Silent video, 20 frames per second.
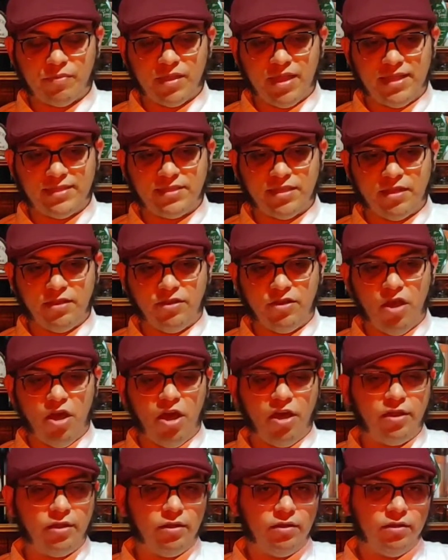as an
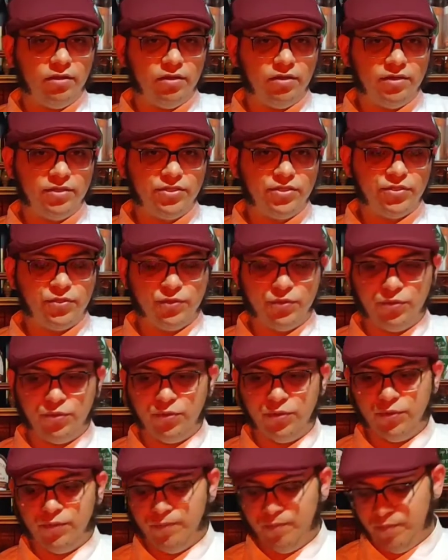honor
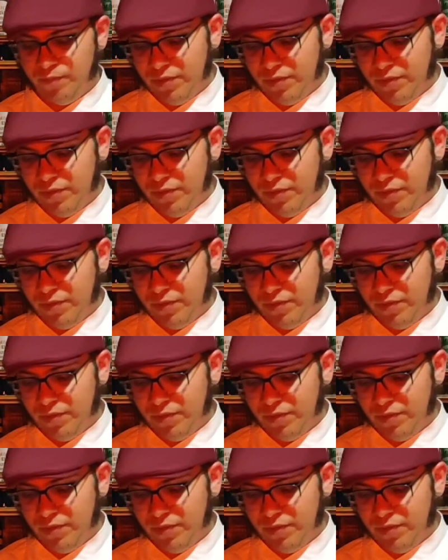to